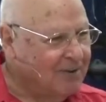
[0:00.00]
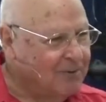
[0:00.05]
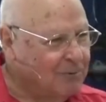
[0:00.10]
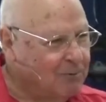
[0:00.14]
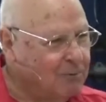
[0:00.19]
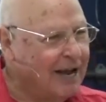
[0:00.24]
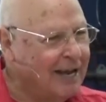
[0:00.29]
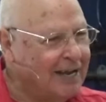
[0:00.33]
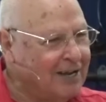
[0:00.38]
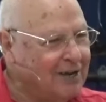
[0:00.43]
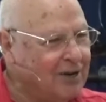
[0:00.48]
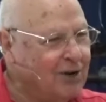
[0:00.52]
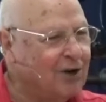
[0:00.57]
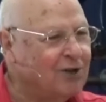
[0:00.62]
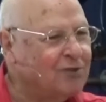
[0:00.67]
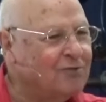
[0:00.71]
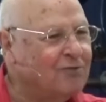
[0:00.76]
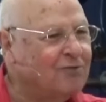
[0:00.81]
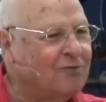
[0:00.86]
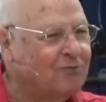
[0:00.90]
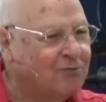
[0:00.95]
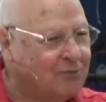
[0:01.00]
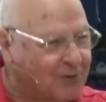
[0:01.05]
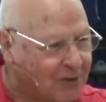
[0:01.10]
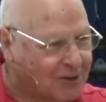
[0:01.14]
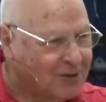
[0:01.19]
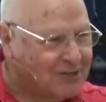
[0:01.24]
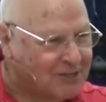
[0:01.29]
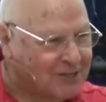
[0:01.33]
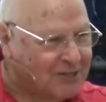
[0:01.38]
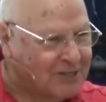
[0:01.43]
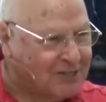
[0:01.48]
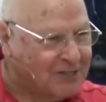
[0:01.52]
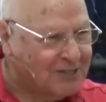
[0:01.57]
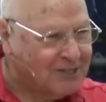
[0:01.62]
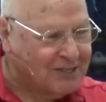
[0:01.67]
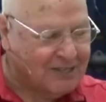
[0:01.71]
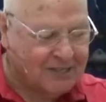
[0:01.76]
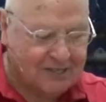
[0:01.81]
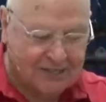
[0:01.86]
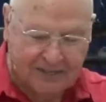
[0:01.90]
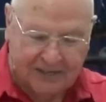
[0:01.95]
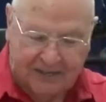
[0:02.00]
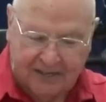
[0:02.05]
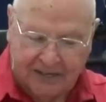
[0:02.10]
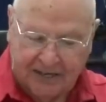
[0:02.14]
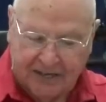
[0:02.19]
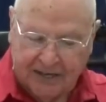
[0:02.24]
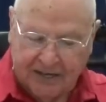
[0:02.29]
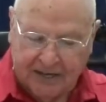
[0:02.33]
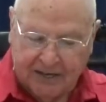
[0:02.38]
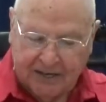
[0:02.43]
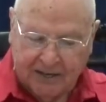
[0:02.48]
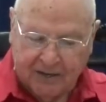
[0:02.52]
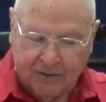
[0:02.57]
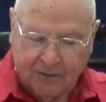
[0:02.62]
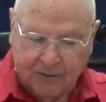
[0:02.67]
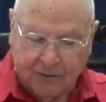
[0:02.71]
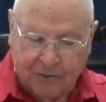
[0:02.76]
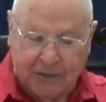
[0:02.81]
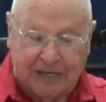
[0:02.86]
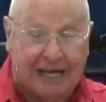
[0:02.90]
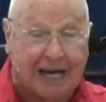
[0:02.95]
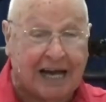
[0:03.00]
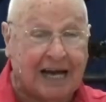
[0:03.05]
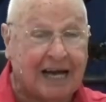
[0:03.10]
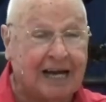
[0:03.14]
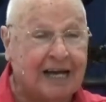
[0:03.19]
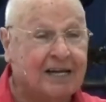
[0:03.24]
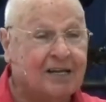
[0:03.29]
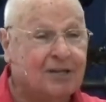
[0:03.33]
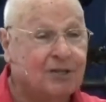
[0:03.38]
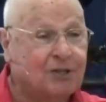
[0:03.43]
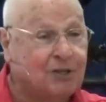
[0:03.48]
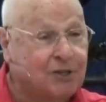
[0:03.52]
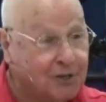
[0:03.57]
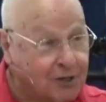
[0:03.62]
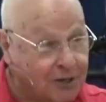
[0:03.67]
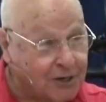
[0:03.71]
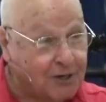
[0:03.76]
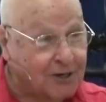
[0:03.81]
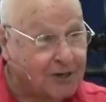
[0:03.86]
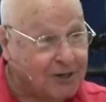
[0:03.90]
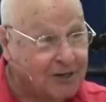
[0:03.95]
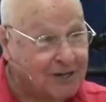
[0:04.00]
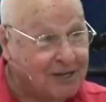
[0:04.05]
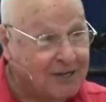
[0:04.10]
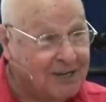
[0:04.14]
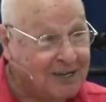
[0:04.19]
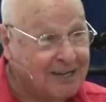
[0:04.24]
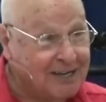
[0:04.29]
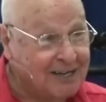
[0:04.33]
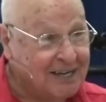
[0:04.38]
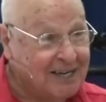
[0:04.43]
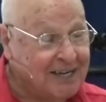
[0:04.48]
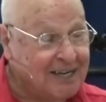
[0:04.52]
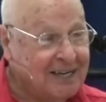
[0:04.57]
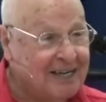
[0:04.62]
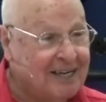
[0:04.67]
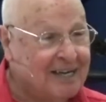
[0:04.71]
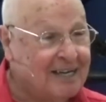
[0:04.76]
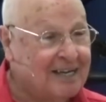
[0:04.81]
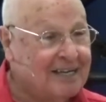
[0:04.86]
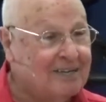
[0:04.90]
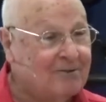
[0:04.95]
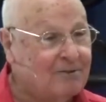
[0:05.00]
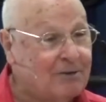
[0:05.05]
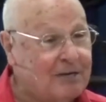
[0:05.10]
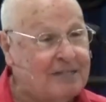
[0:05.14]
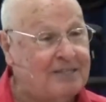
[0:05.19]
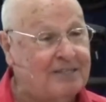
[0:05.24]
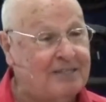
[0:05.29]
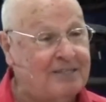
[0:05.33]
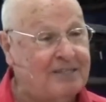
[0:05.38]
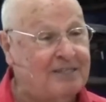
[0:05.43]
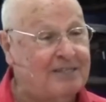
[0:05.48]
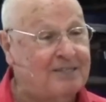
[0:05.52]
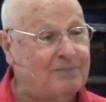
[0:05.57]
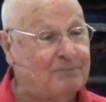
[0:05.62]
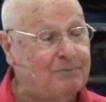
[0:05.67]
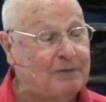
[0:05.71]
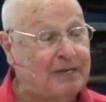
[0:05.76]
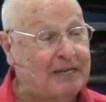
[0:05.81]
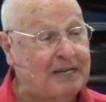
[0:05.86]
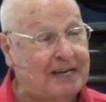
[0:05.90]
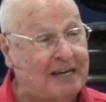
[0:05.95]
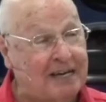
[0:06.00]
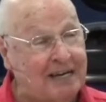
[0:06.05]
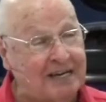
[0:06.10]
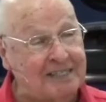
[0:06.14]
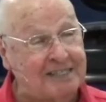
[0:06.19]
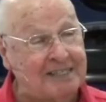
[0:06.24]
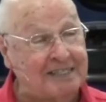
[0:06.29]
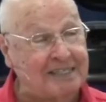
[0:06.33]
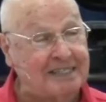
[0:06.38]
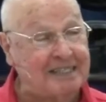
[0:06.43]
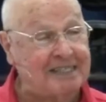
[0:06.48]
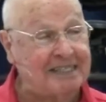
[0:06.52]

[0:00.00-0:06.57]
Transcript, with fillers: Why not first? We are third. Reason is because